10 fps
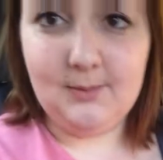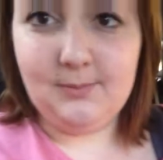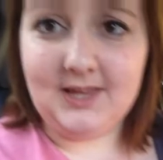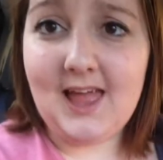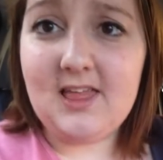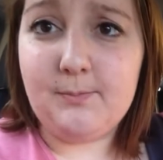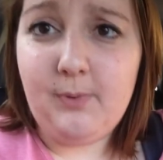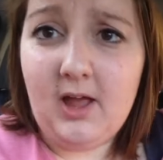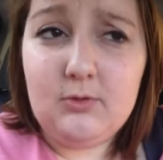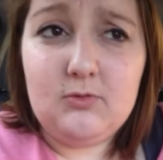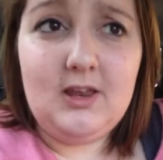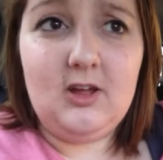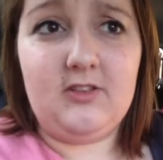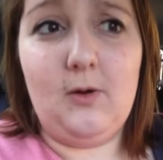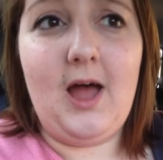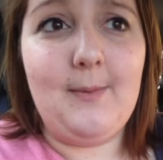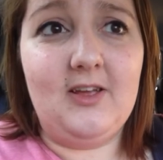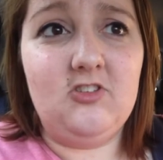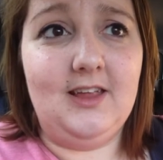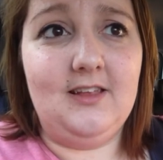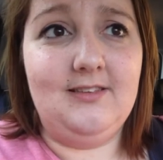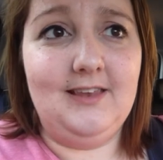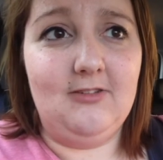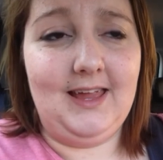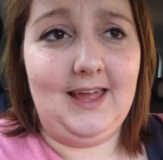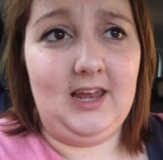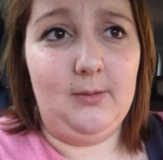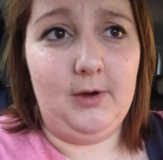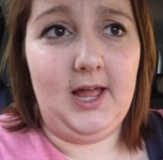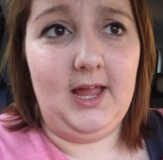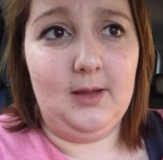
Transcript: But yeah, the bike was really good. So I am actually considering getting a bike.